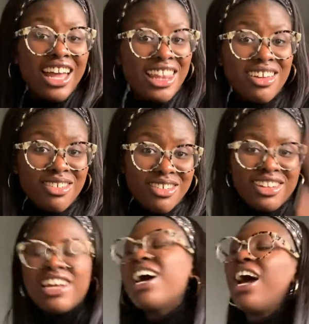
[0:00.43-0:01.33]
Hello,
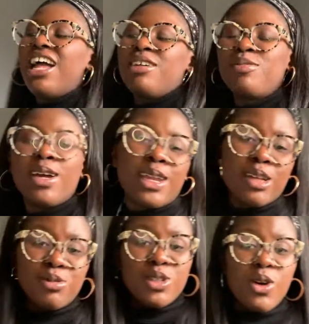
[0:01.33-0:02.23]
my
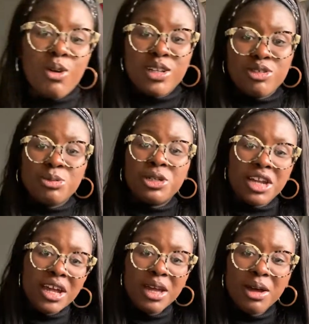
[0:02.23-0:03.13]
name is
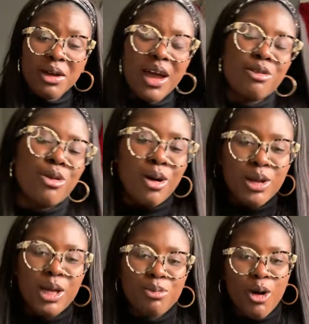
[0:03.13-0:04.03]
Oluwatofumiyanaiko and
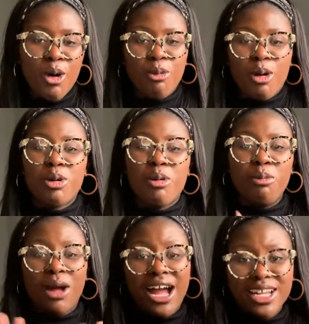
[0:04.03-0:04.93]
welcome or welcome
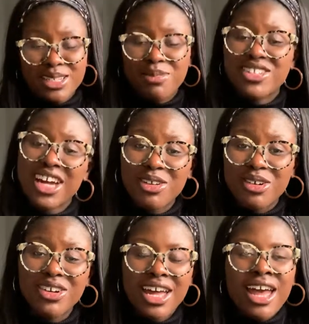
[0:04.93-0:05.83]
back to my channel.
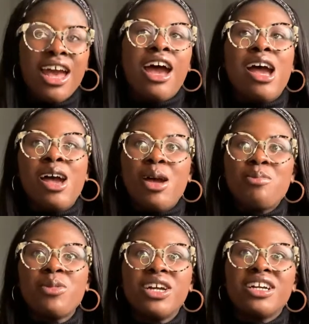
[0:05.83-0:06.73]

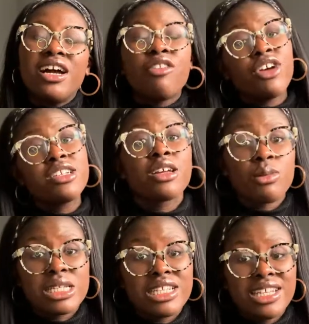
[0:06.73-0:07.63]
First thing I
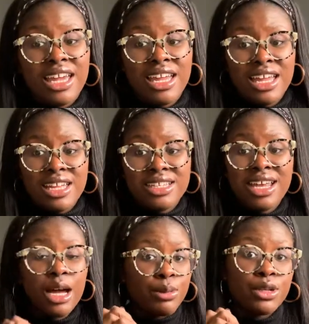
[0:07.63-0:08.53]
want to say is
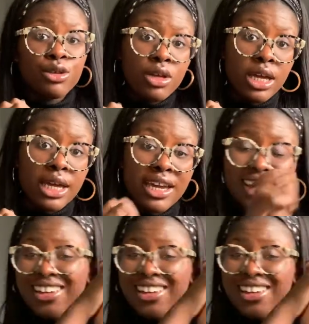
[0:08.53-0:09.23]
Happy New Year.